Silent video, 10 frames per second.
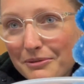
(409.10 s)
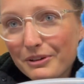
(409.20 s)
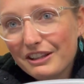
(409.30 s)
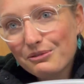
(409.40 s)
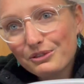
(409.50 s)

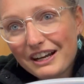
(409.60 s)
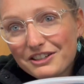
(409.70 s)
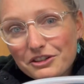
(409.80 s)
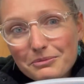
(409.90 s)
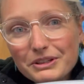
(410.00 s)
really
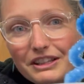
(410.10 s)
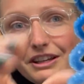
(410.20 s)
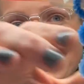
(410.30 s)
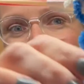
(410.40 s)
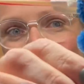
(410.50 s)
fragile, but they
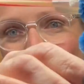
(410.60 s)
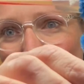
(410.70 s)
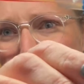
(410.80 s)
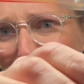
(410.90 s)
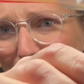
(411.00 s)
actually
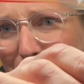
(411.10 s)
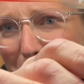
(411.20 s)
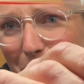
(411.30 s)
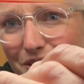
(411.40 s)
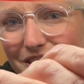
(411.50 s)
feel
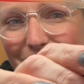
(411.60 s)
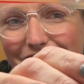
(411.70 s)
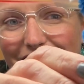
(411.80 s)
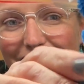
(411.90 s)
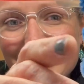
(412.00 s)
super
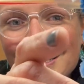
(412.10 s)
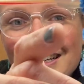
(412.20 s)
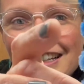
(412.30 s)
sturdy.